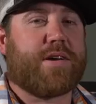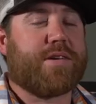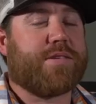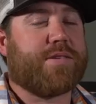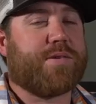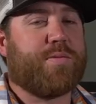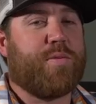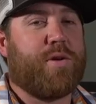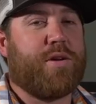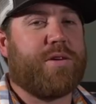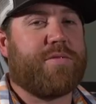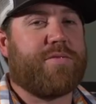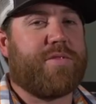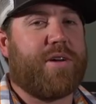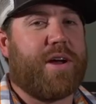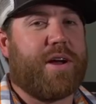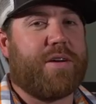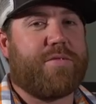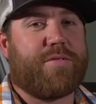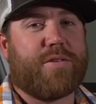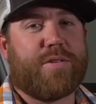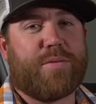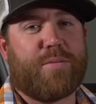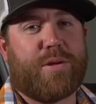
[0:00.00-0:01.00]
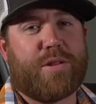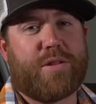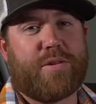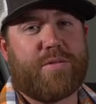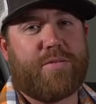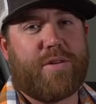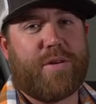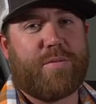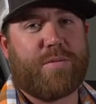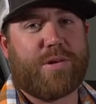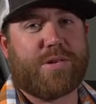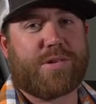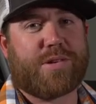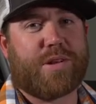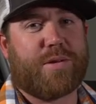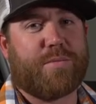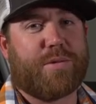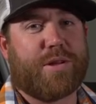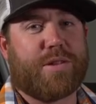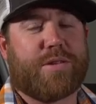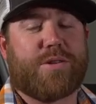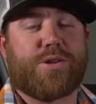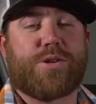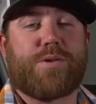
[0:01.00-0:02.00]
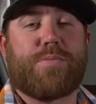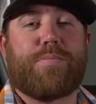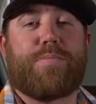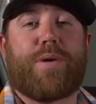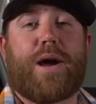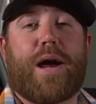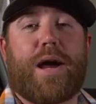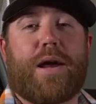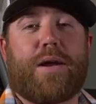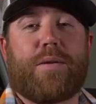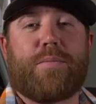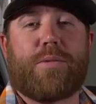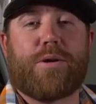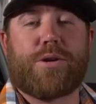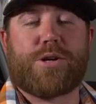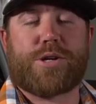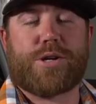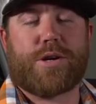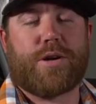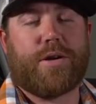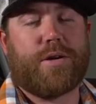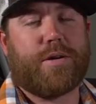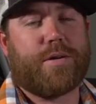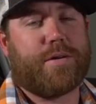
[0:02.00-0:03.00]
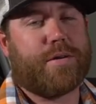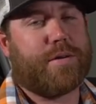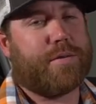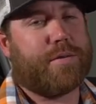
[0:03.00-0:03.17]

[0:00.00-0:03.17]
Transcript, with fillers: Second smaller fly for the month of November is going to be the Baetis emerger.